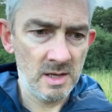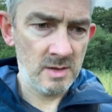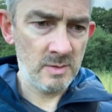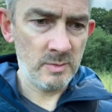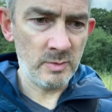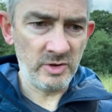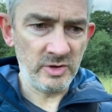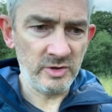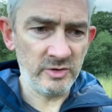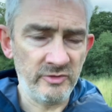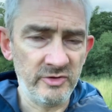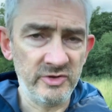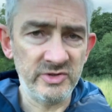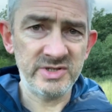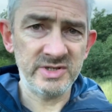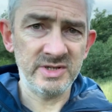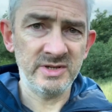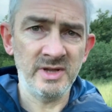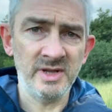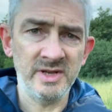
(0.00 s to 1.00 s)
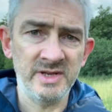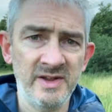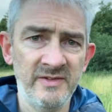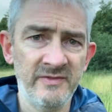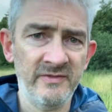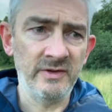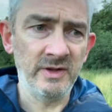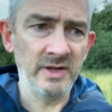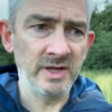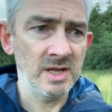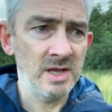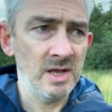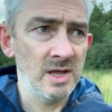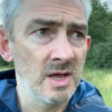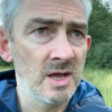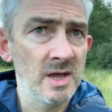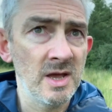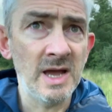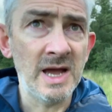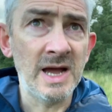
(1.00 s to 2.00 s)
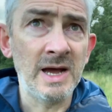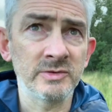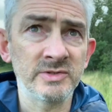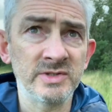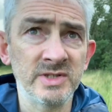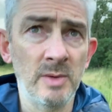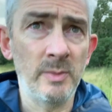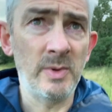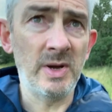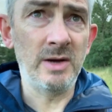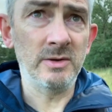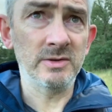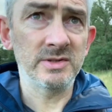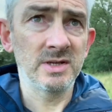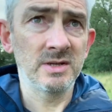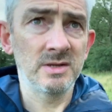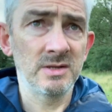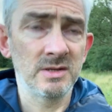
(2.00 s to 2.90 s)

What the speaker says: But the others are definitely out and about.